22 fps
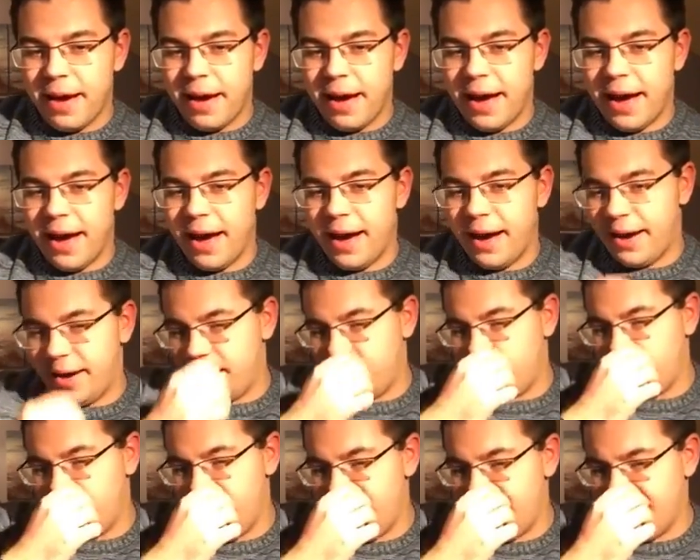
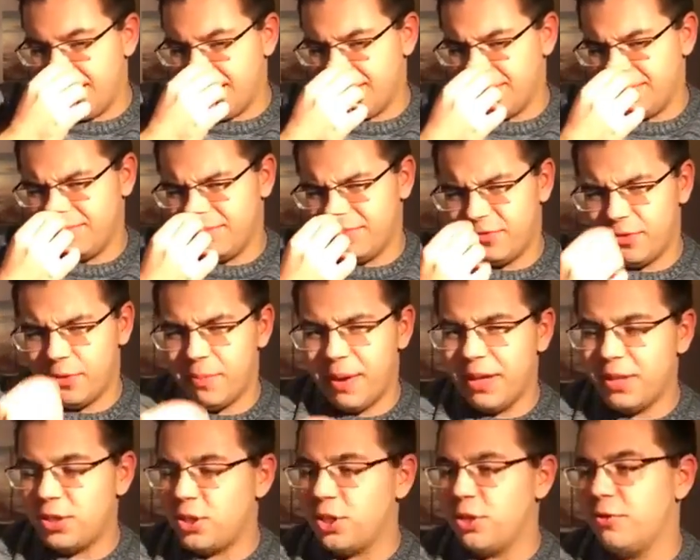Well, for my
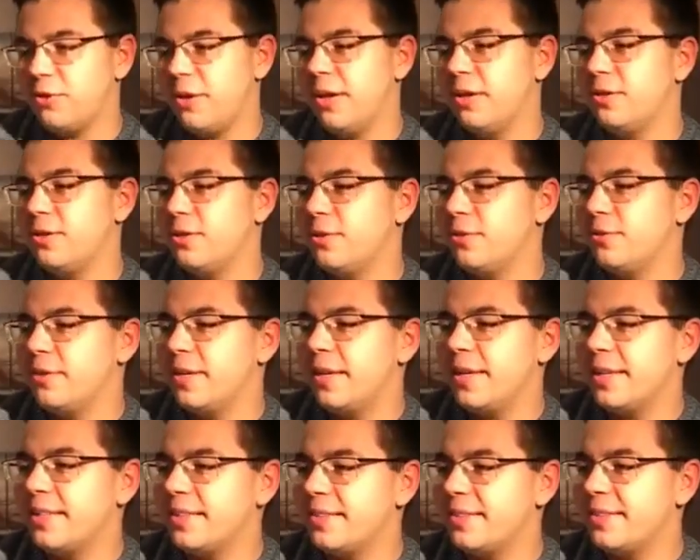show, I don't know, like,